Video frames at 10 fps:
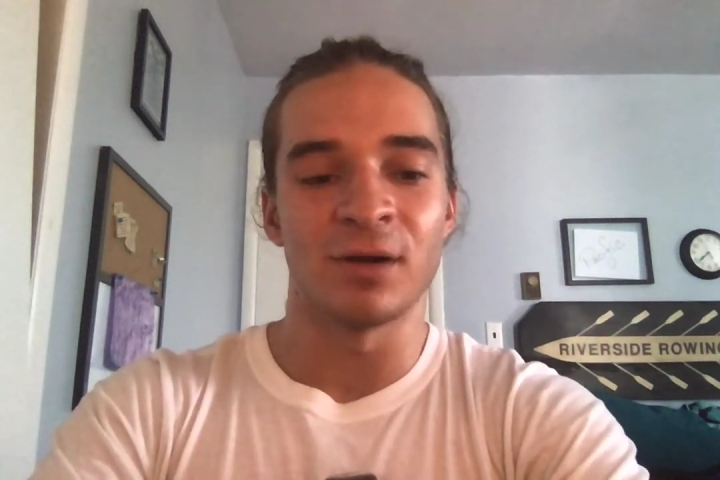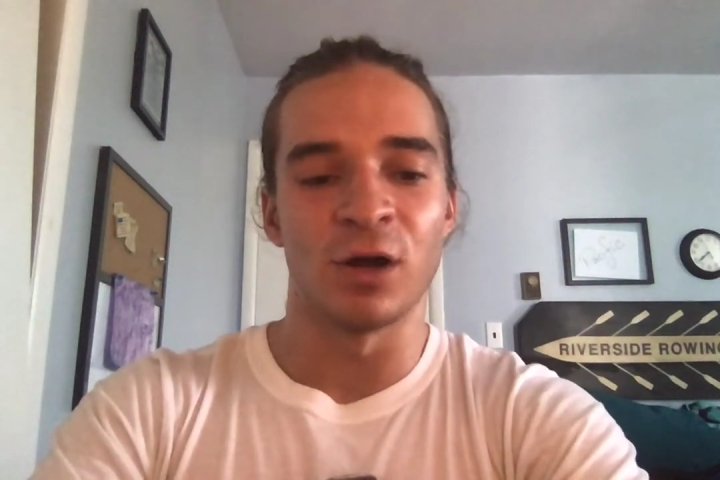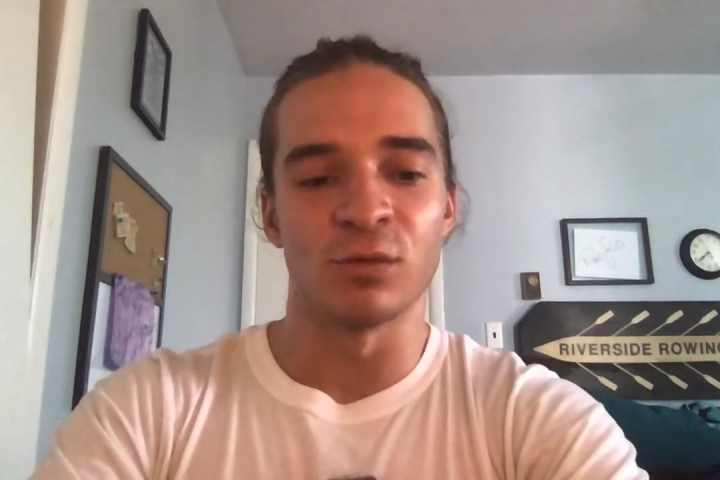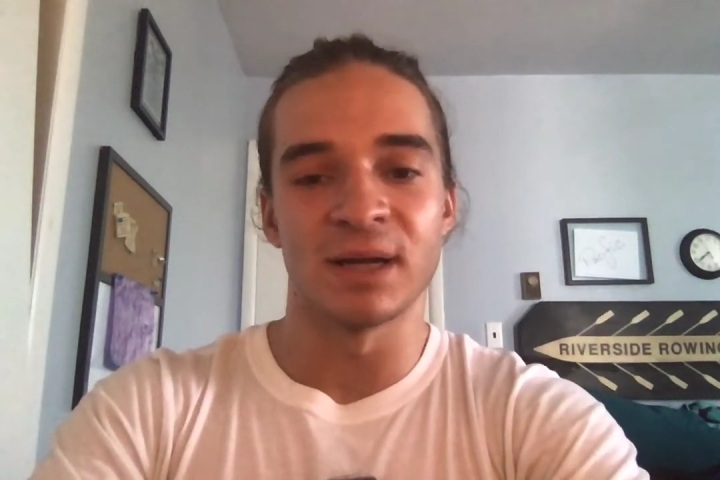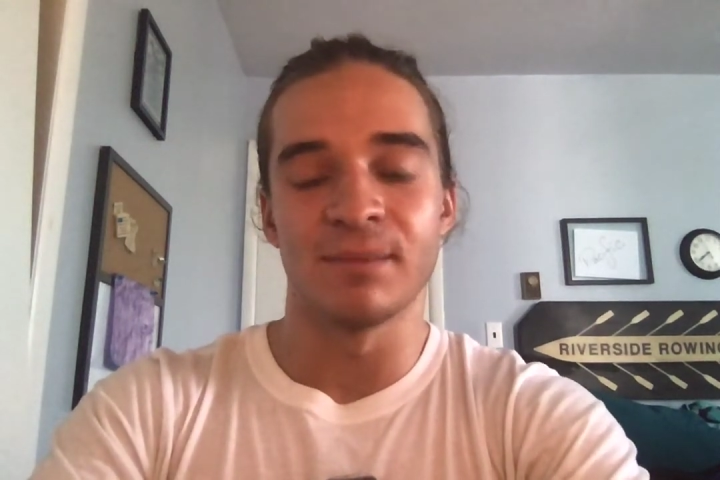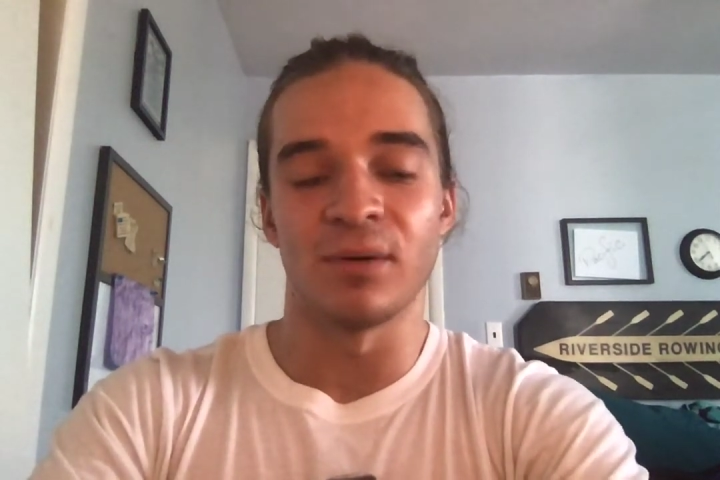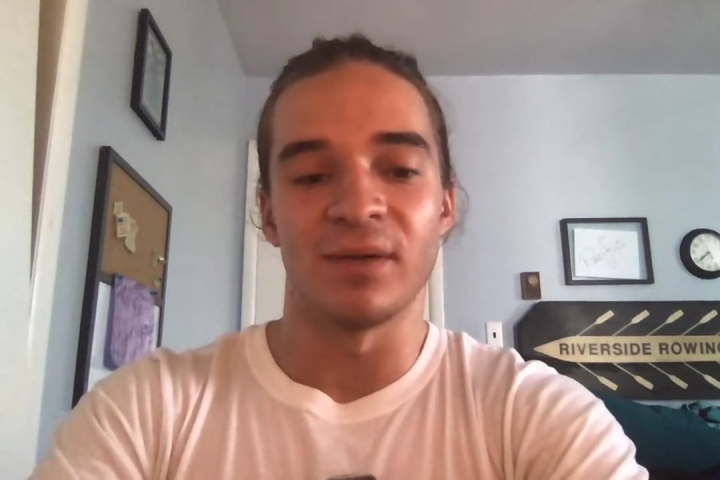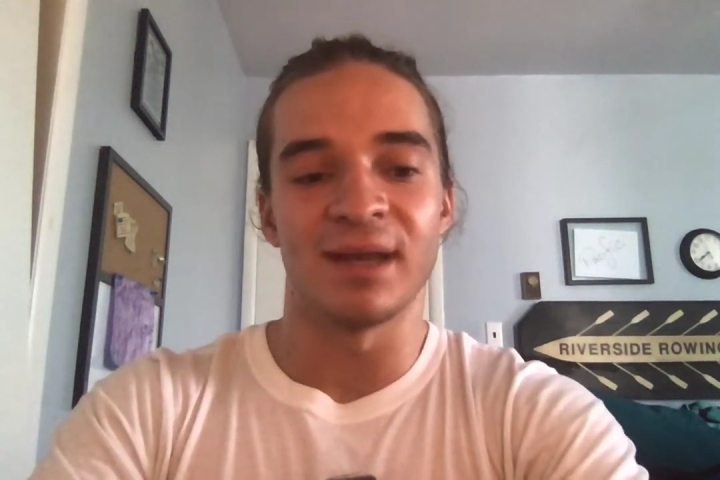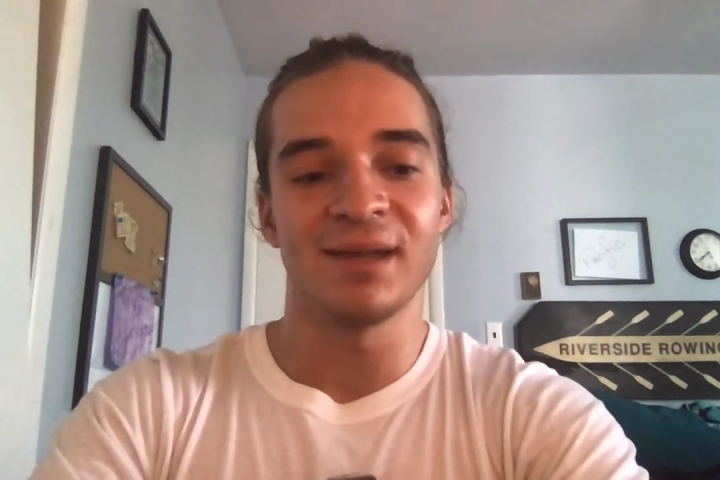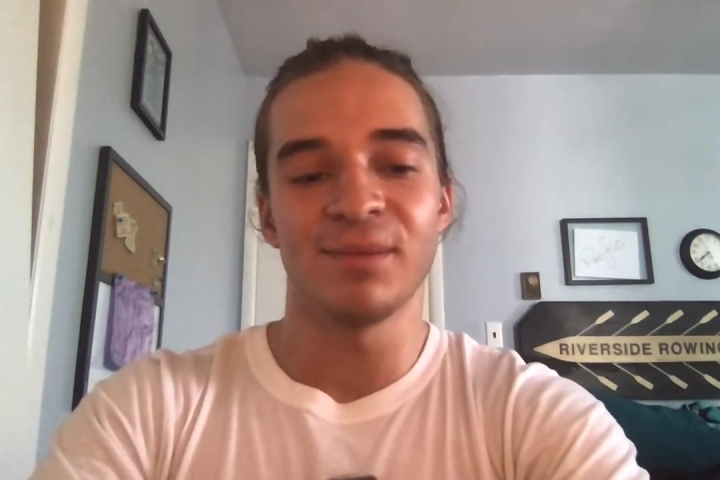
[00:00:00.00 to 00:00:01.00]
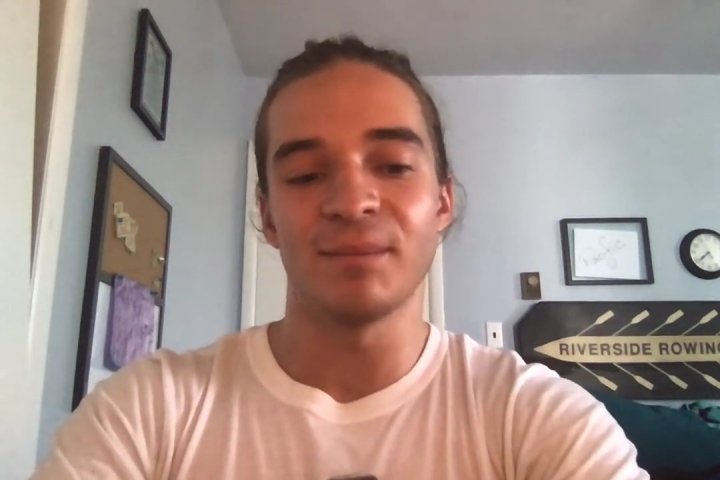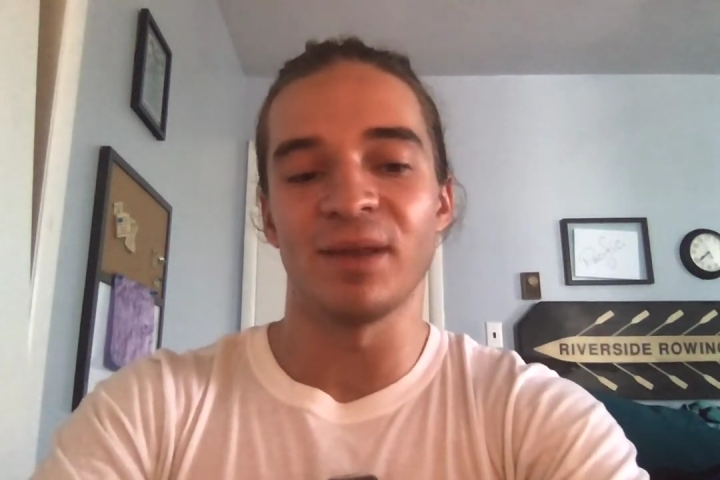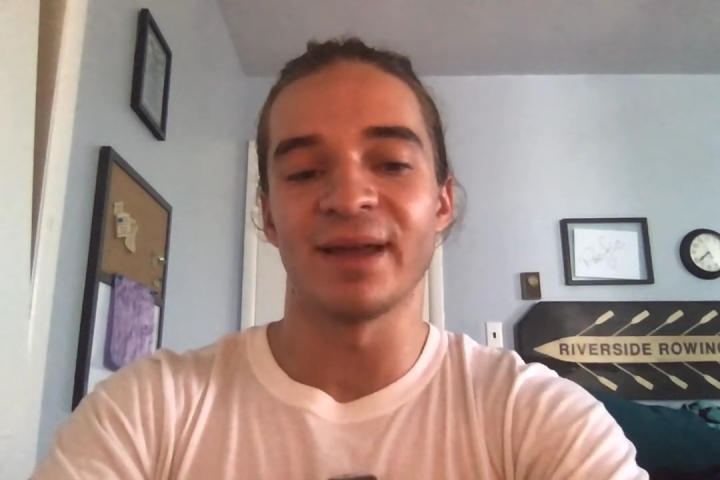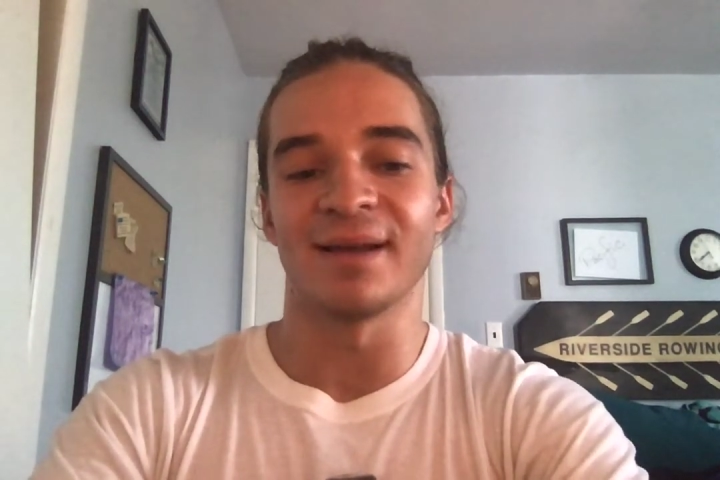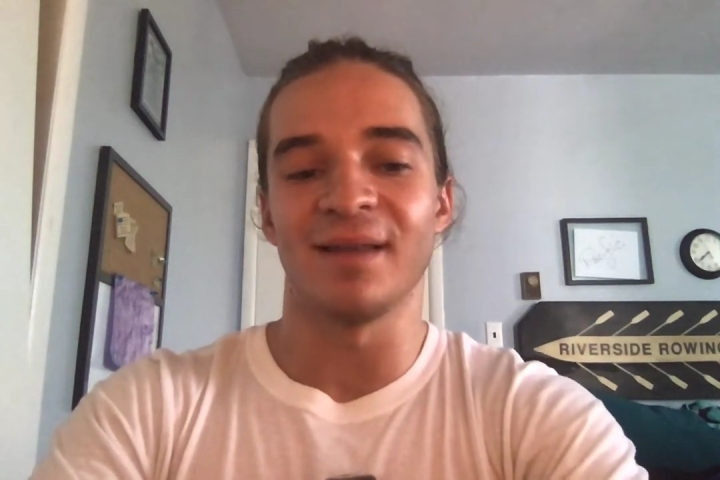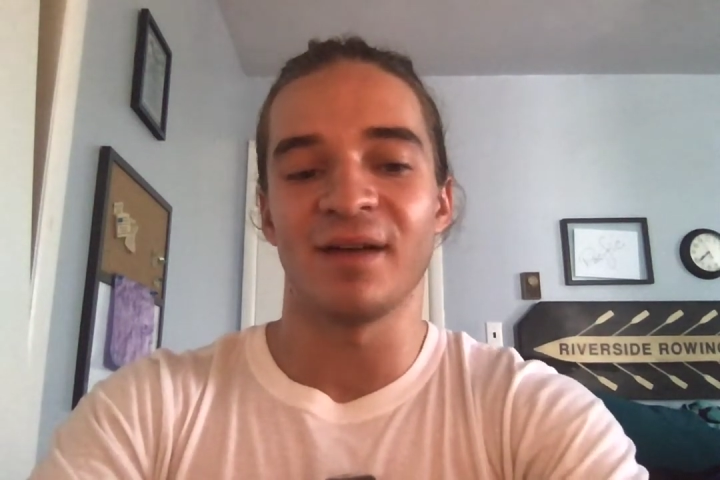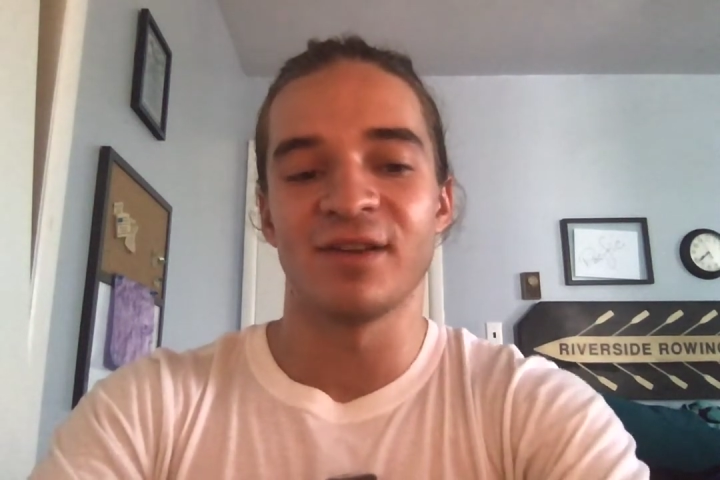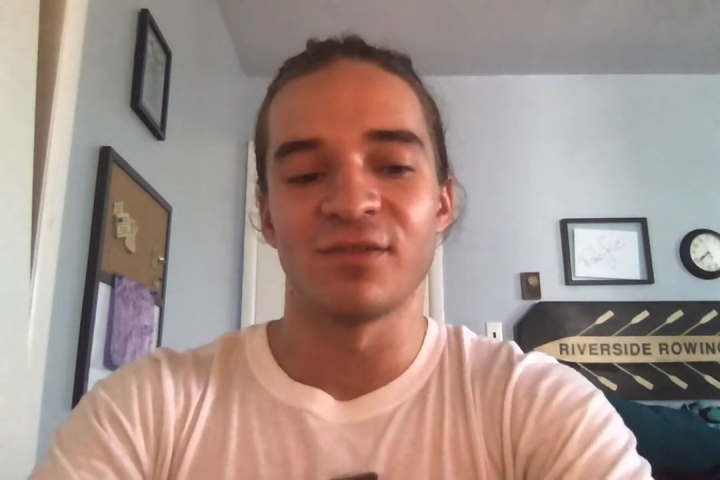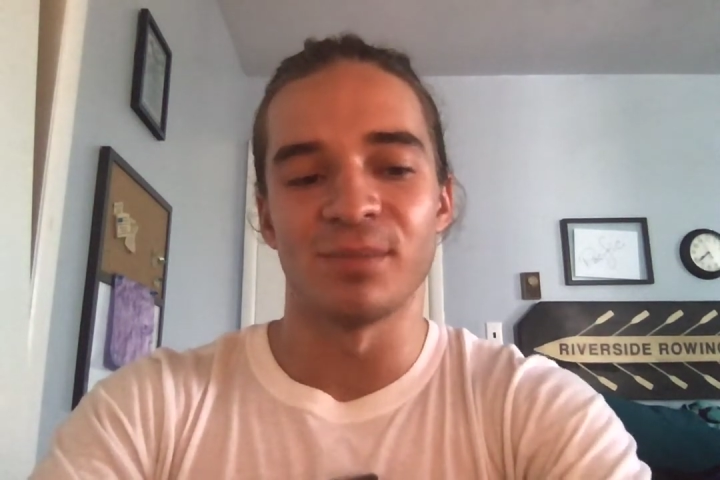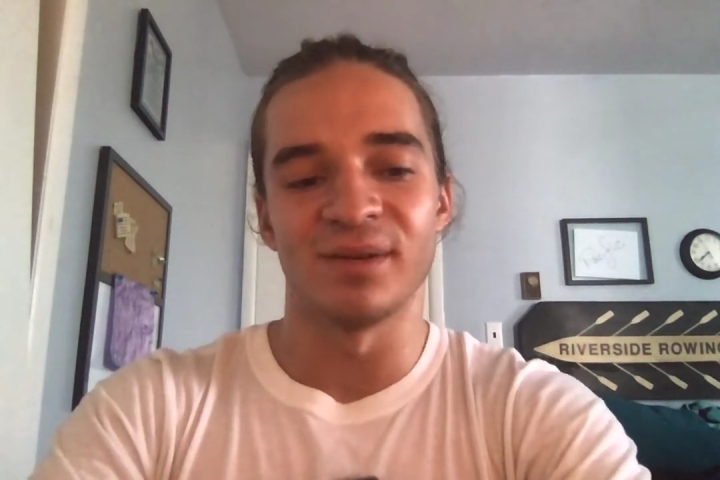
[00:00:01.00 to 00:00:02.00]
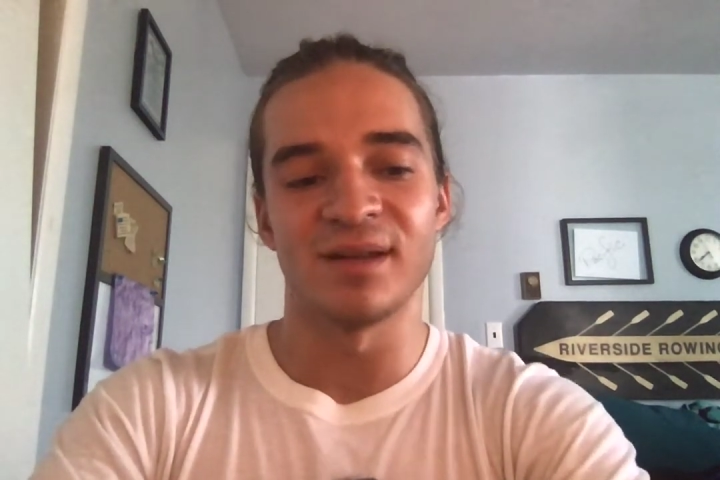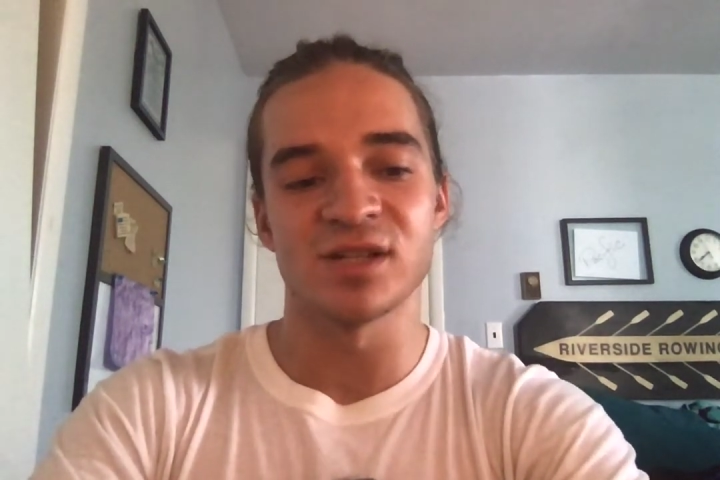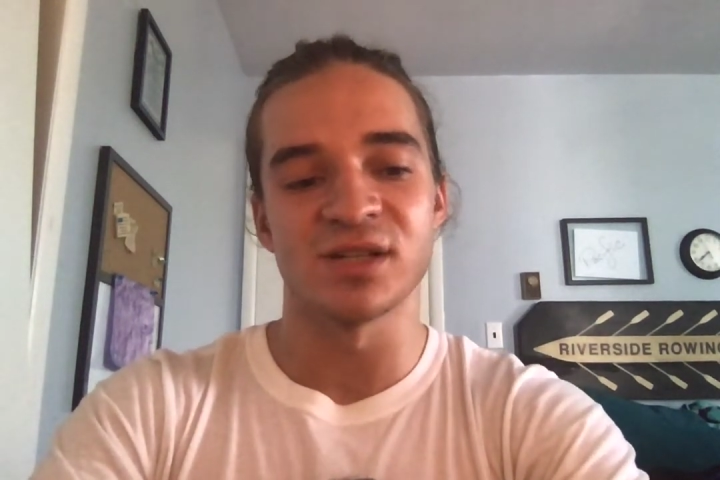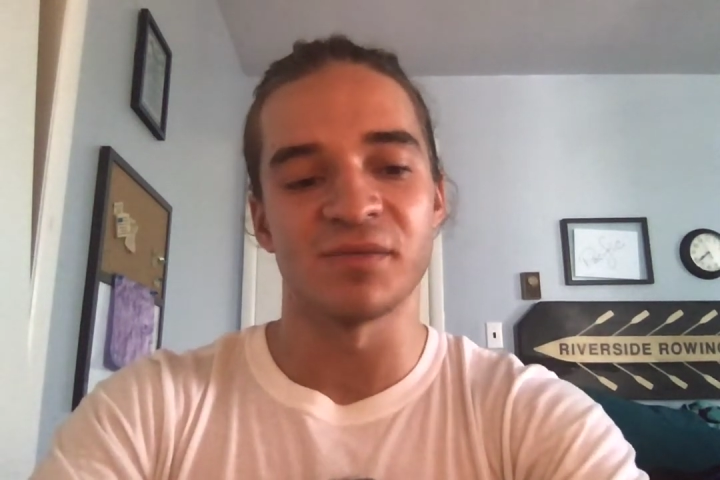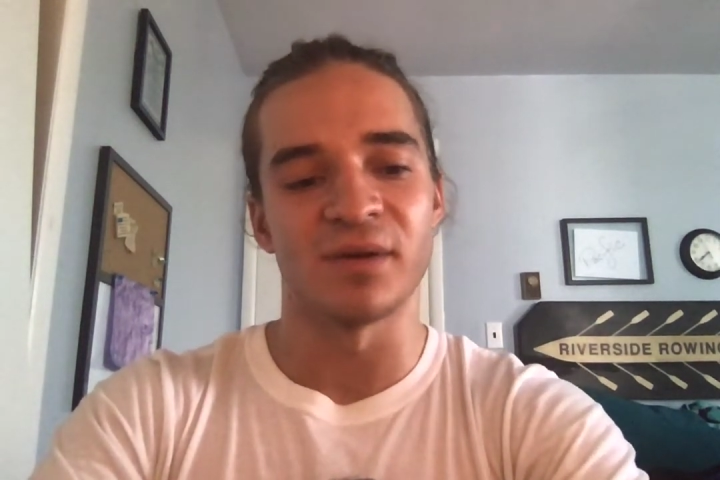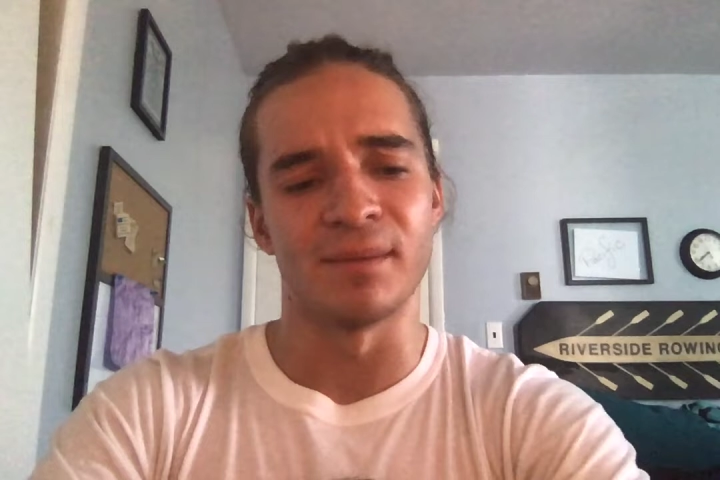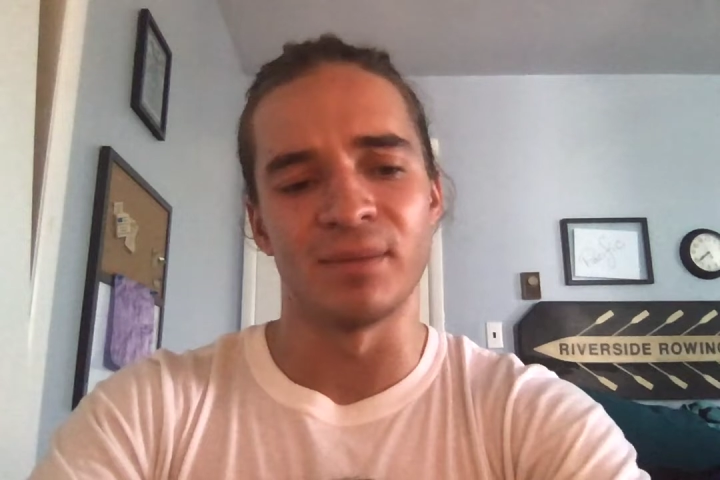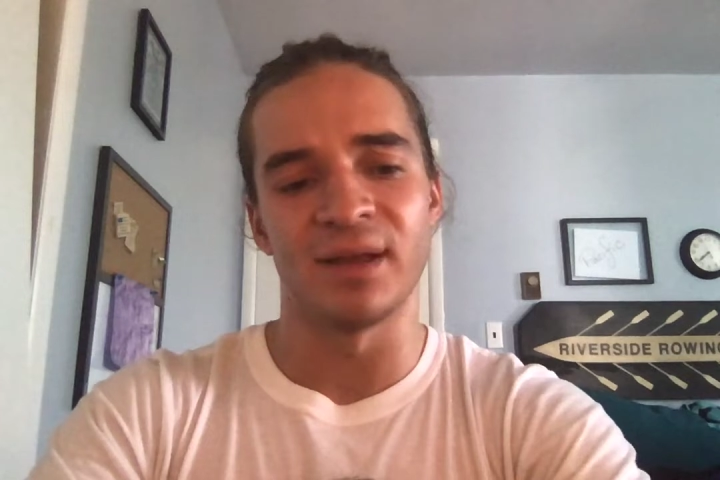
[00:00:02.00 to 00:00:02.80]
uh, Red Bull, and he's been playing in a lot of different positions for him,